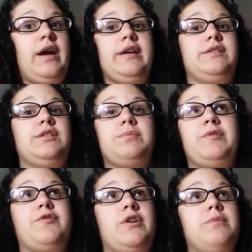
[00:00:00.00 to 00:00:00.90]
It took
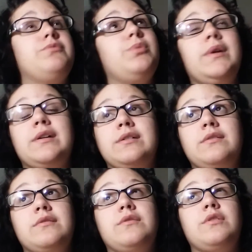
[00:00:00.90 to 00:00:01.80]
me from
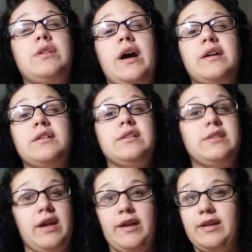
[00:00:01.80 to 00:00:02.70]
3:30
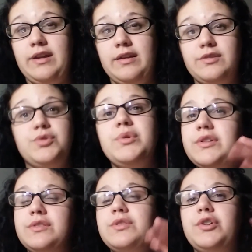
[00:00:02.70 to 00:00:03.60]

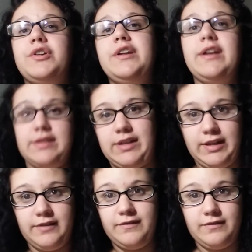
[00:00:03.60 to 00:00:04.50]
in the
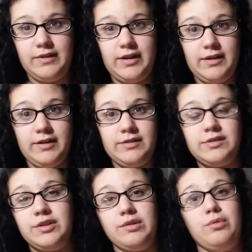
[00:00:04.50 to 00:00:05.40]
evening
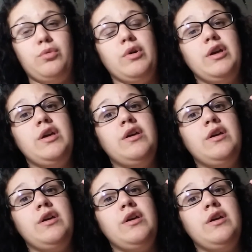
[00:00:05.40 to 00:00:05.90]
to